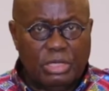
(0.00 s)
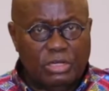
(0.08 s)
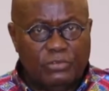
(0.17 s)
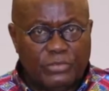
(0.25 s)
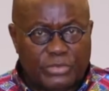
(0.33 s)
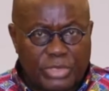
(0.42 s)

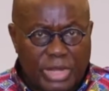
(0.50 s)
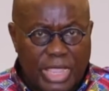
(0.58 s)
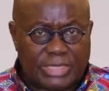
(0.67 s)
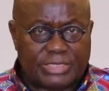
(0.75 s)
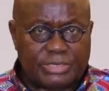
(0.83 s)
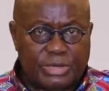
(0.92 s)
over the
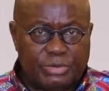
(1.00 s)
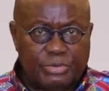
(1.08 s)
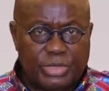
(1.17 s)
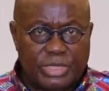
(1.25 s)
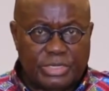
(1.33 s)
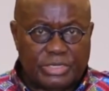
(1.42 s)
last 3
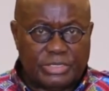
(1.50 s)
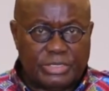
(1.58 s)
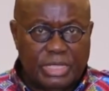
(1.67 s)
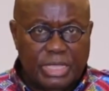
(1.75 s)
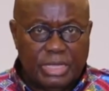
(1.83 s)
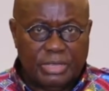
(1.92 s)
weeks
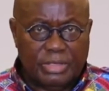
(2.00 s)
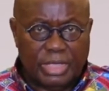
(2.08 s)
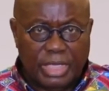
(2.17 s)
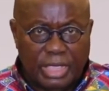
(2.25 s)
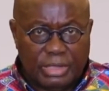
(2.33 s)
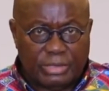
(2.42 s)
in the
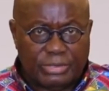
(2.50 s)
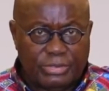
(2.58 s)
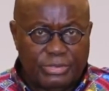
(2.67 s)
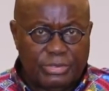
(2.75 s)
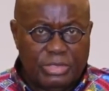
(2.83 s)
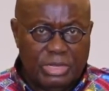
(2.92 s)

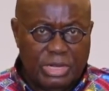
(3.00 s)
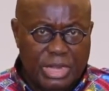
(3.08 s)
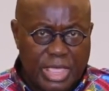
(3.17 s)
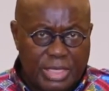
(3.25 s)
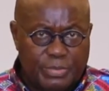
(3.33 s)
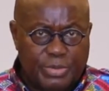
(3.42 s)
health,
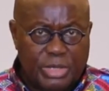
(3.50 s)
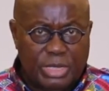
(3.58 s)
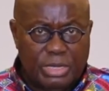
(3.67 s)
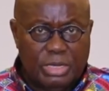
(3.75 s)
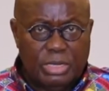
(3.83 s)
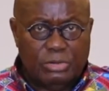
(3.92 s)
labor,